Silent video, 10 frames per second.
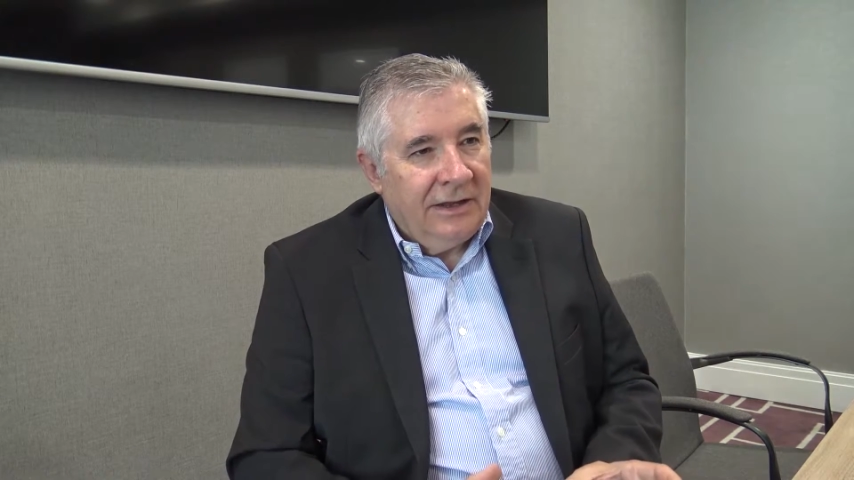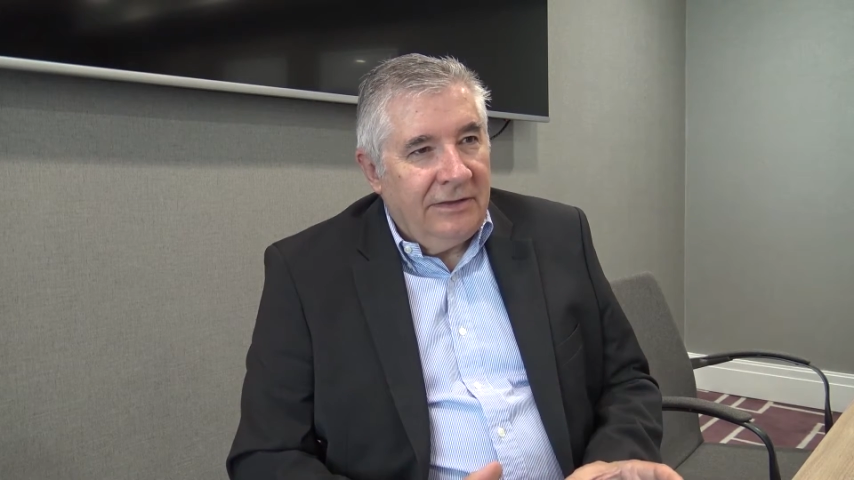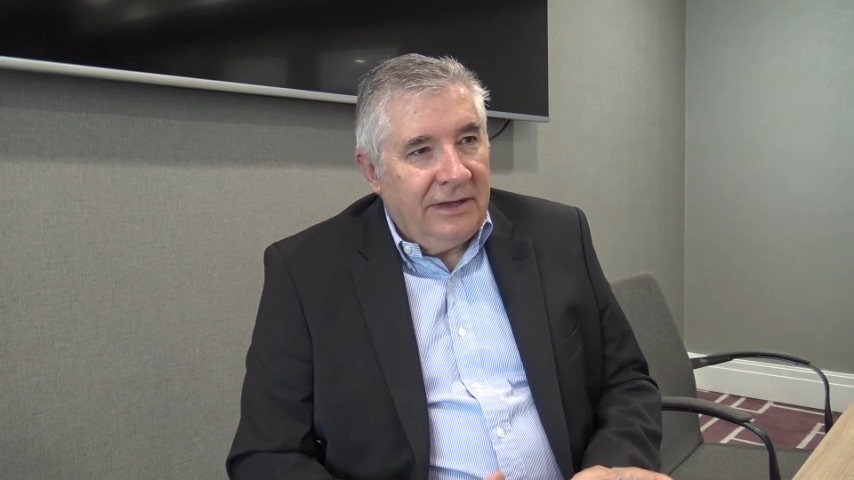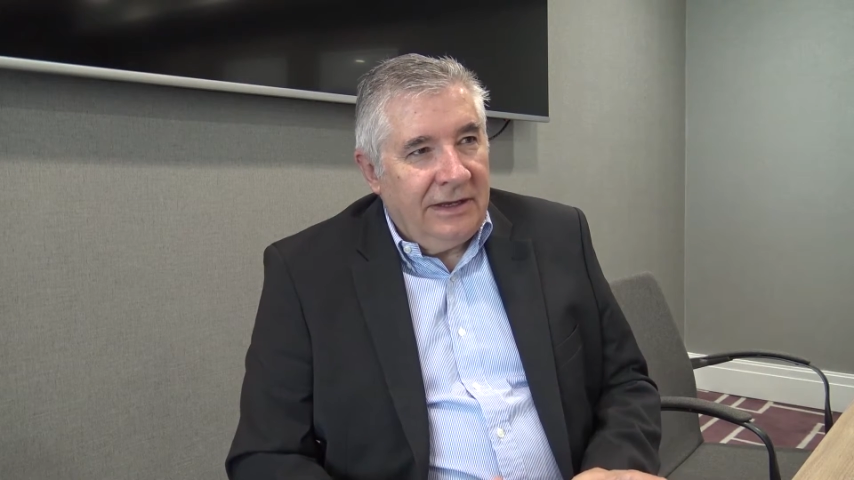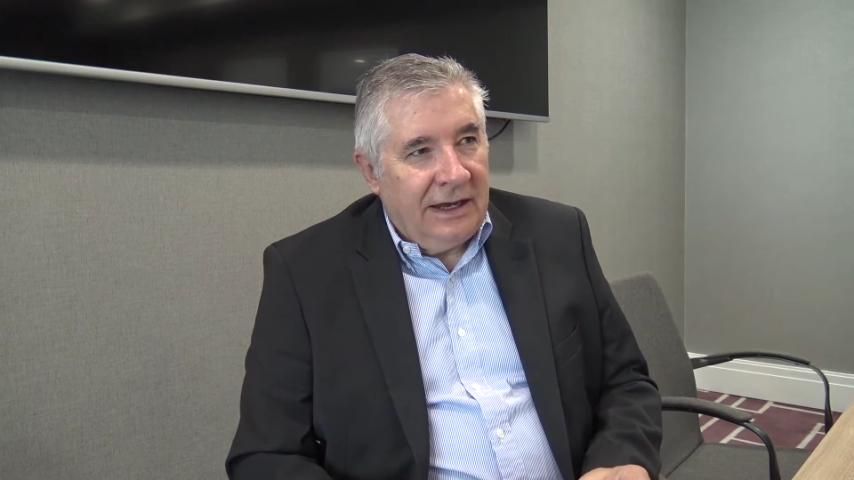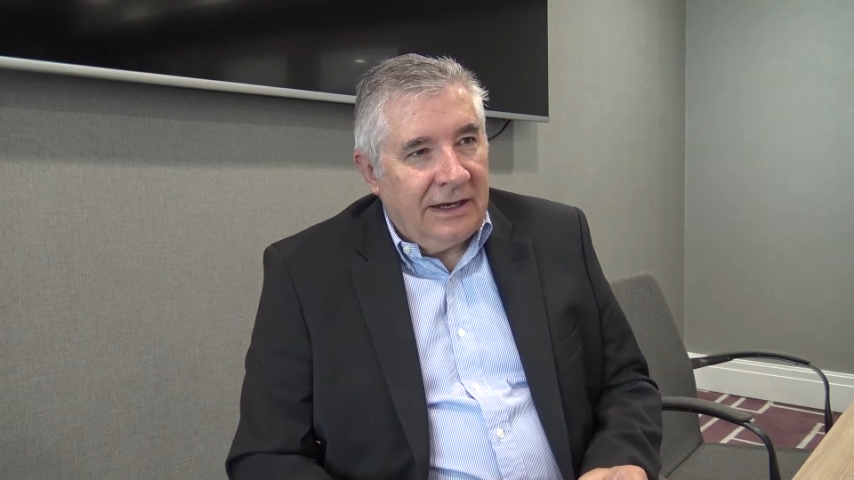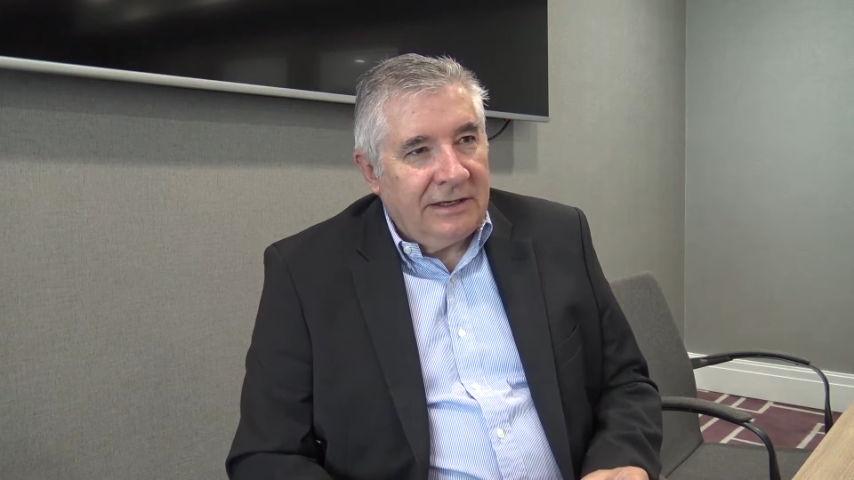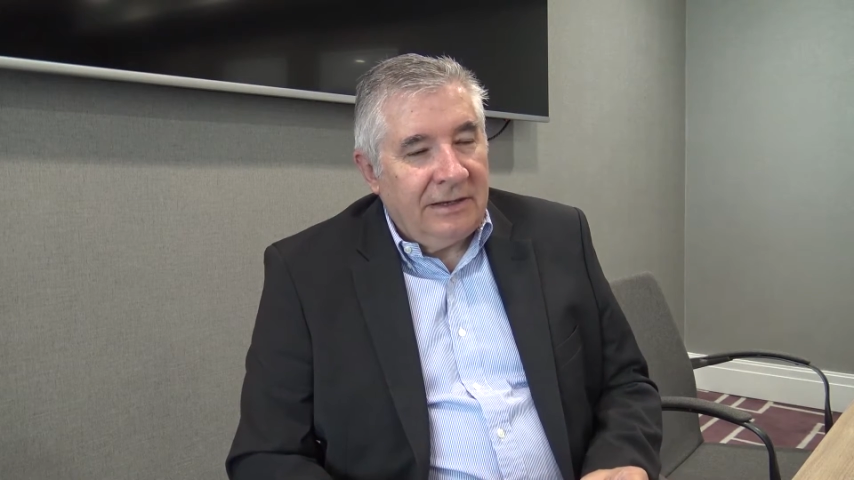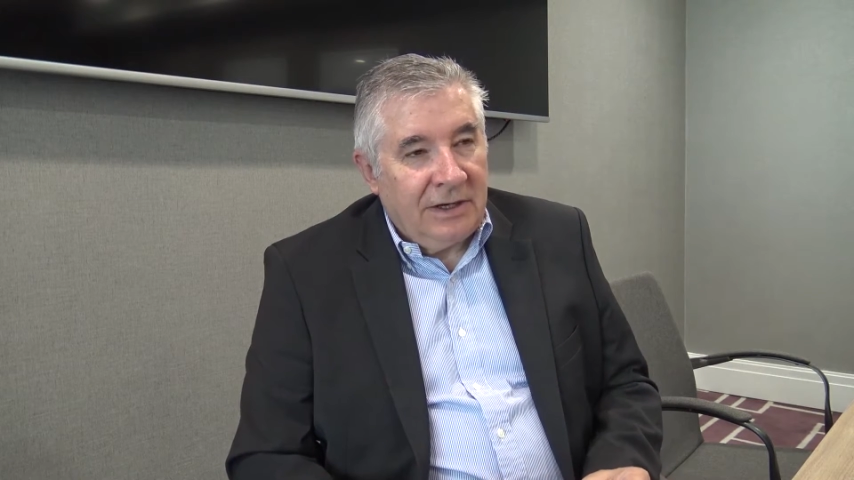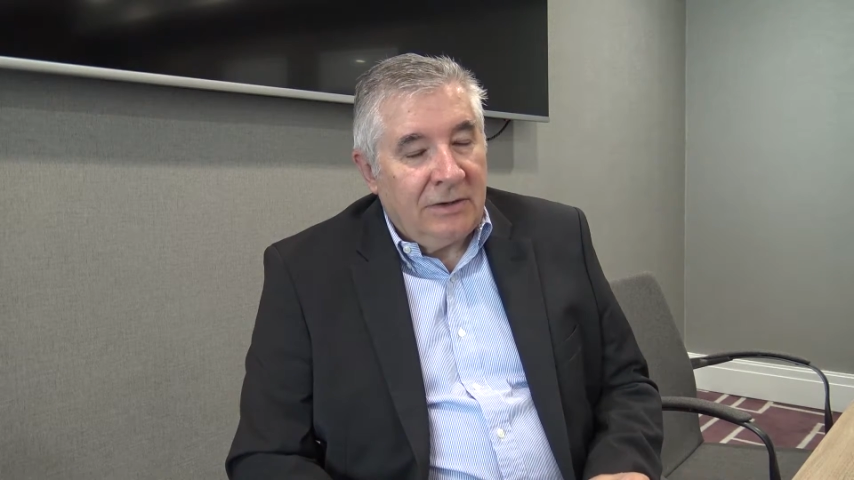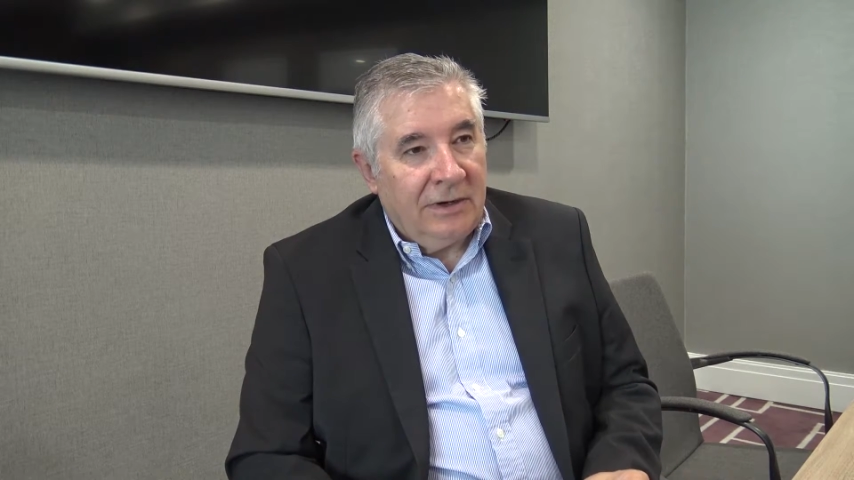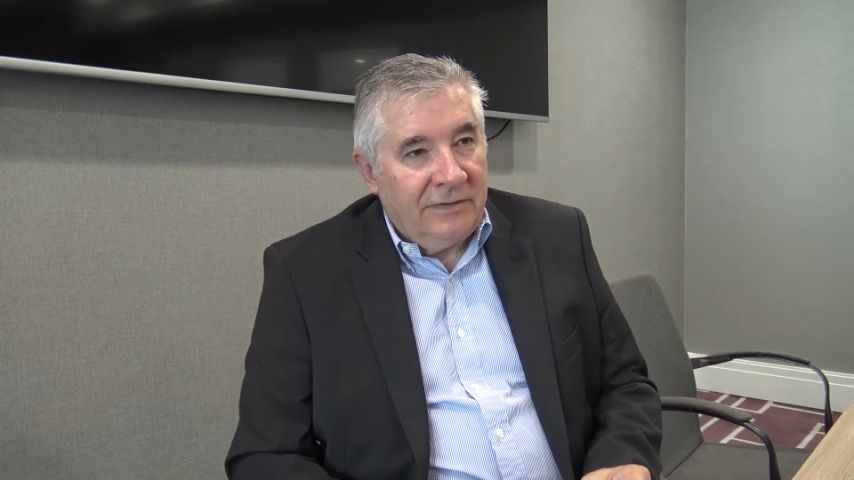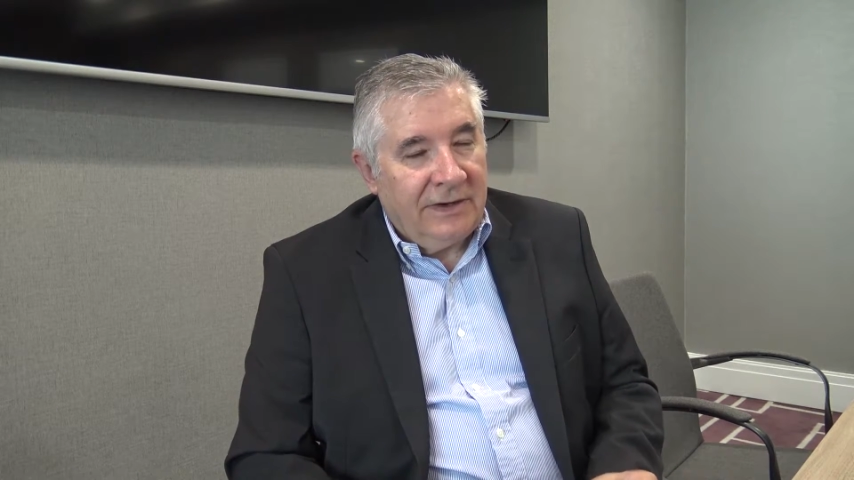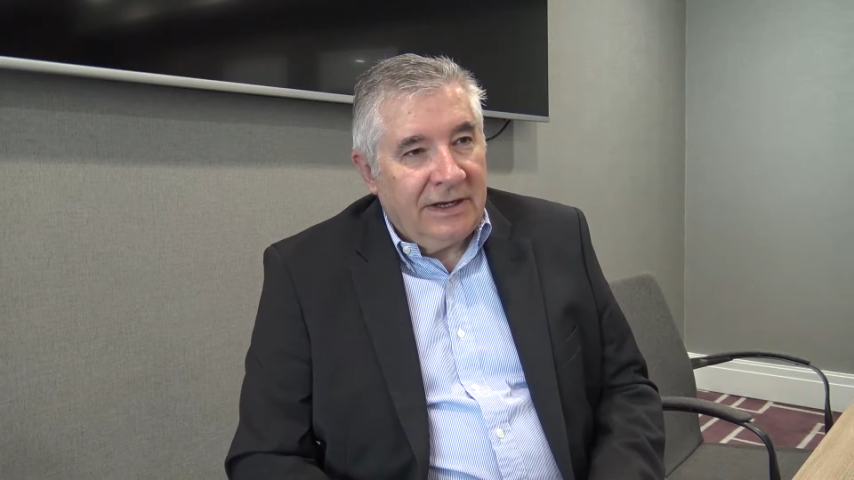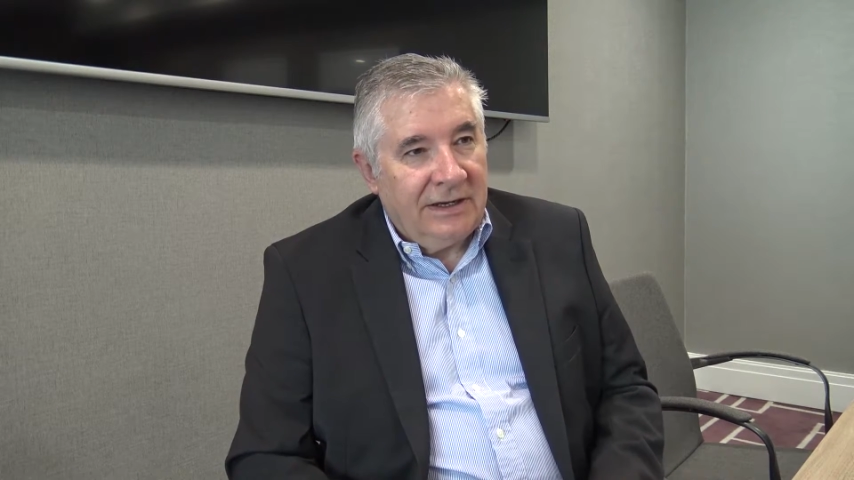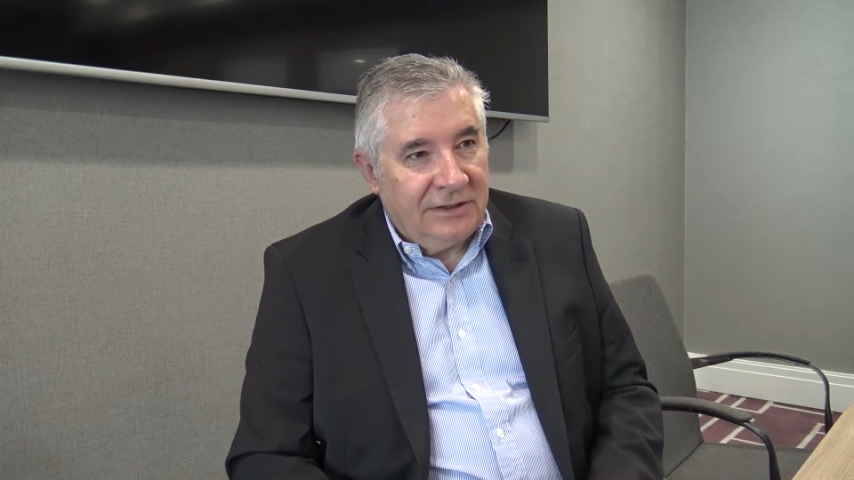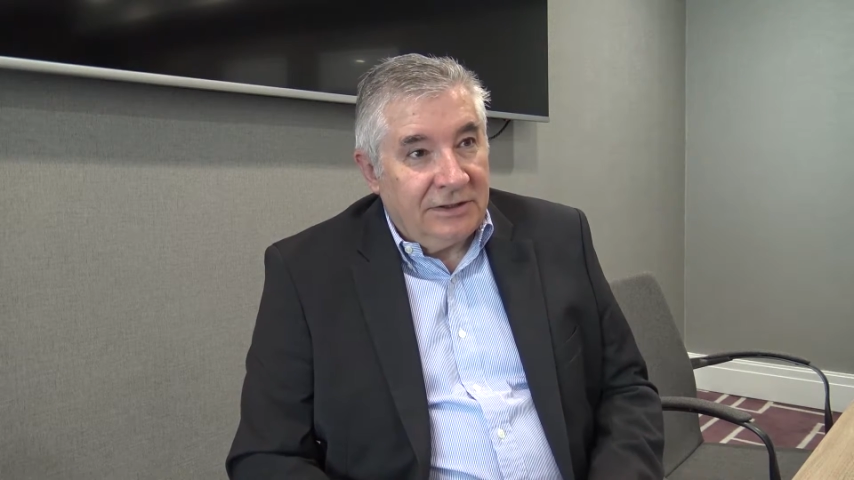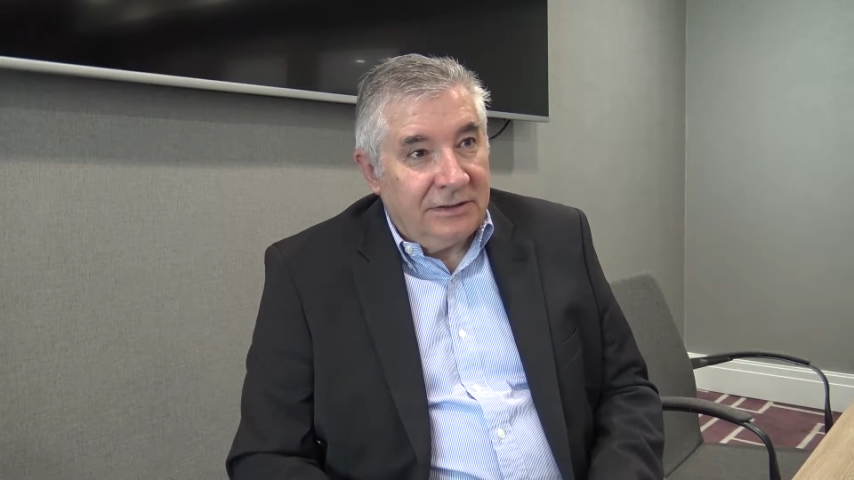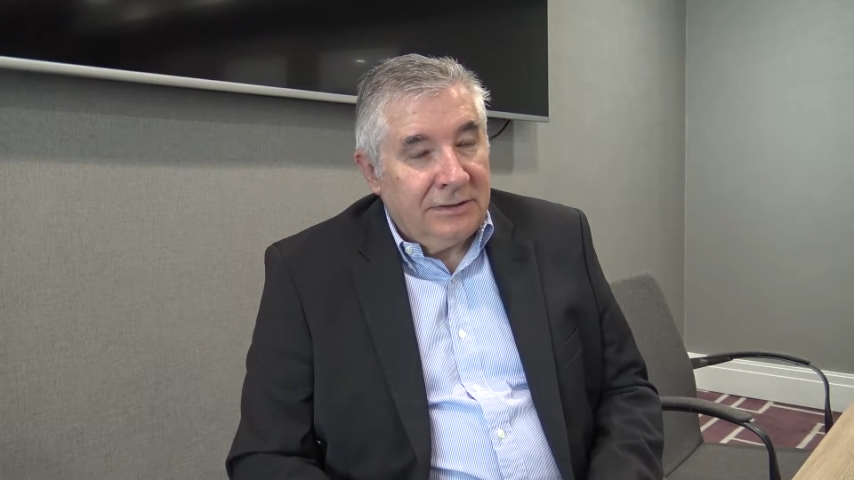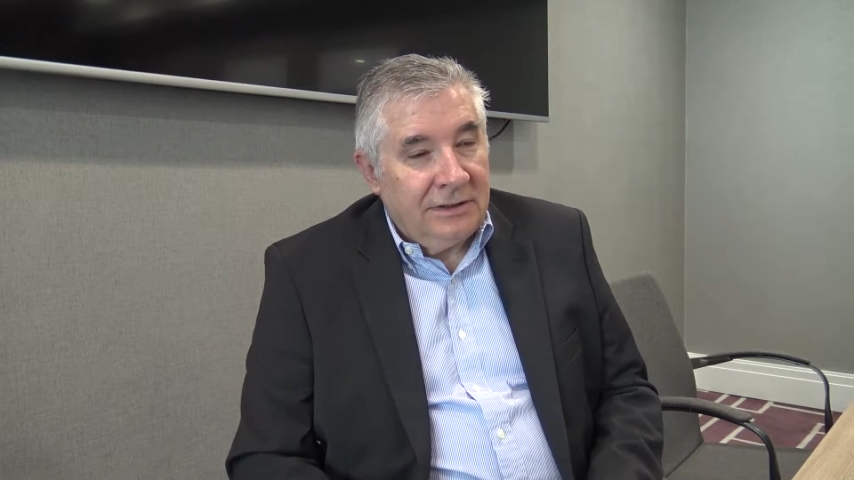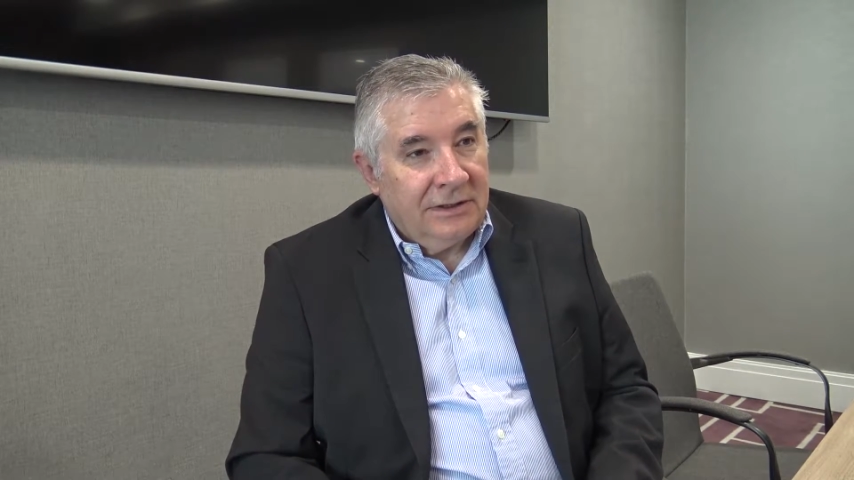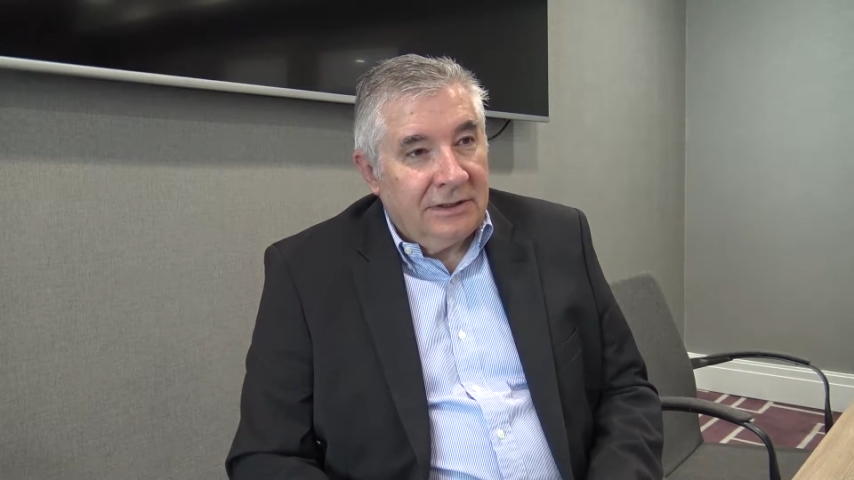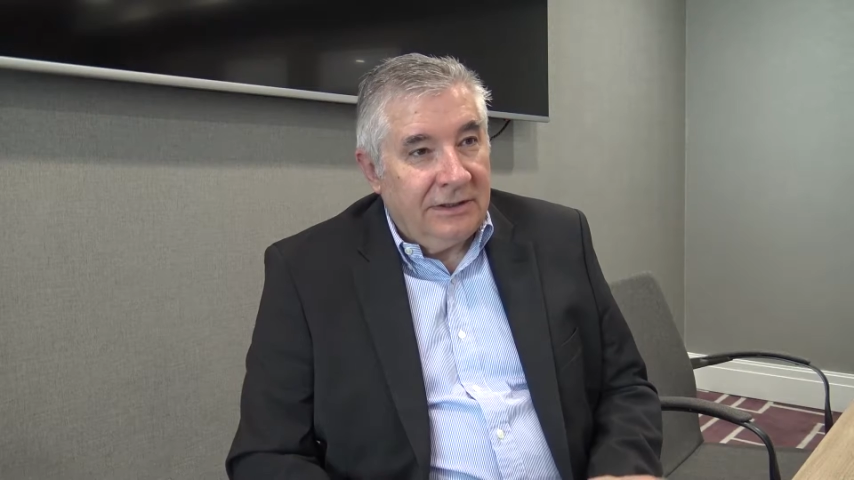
the academic qualification,